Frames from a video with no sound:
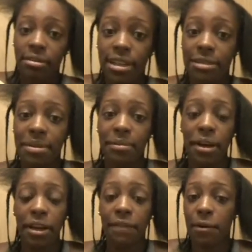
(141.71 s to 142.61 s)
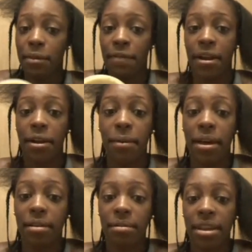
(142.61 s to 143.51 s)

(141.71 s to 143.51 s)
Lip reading: It's been working for me very well.